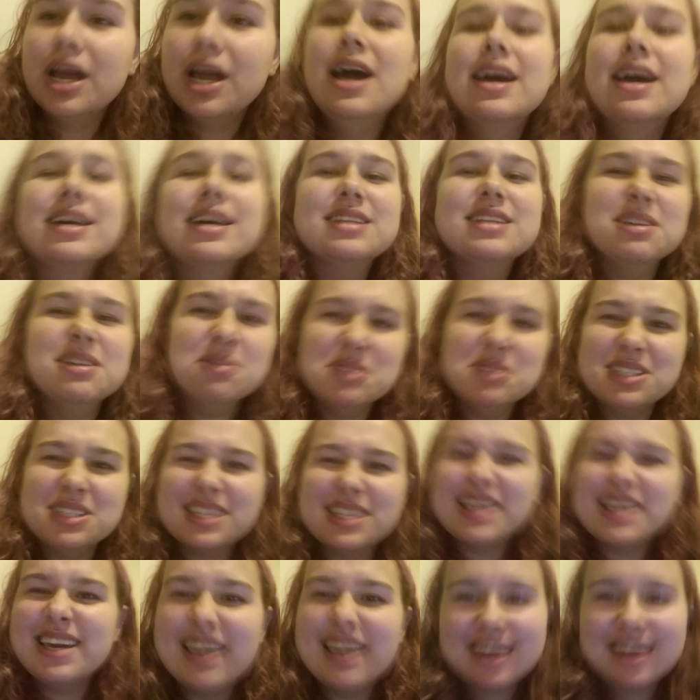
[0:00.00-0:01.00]
Because I was
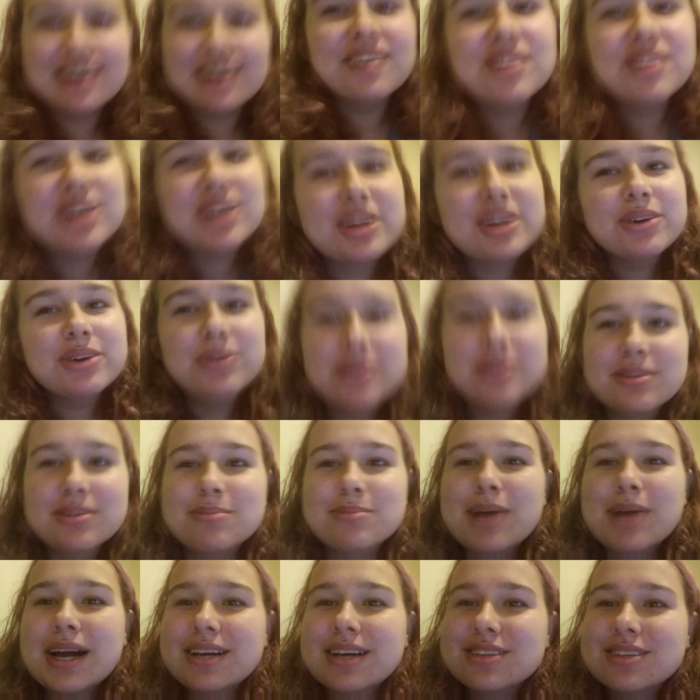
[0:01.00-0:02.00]
thinking, like, oh,
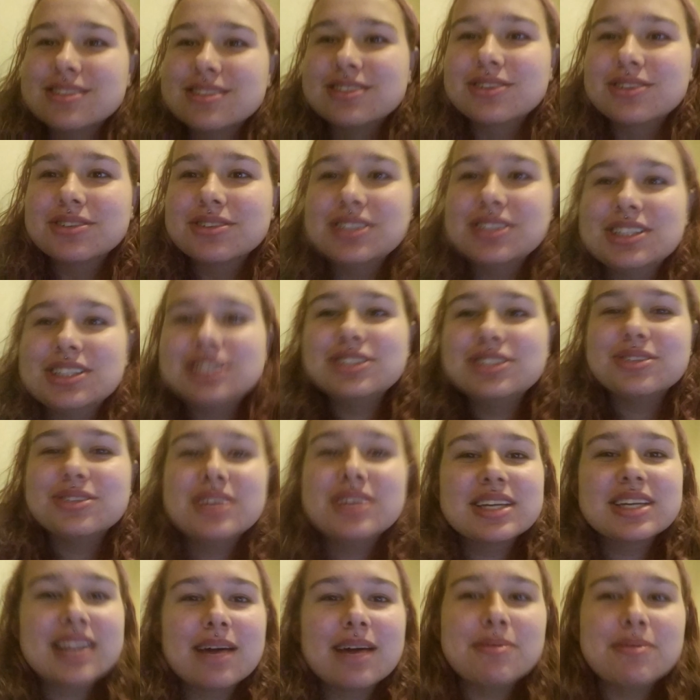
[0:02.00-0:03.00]
Becca's not really
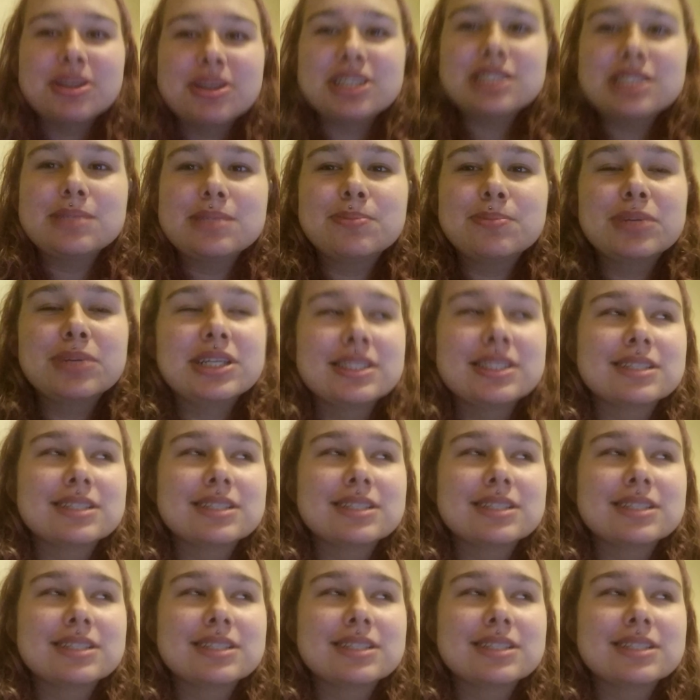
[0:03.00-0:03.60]
doing that many sprints.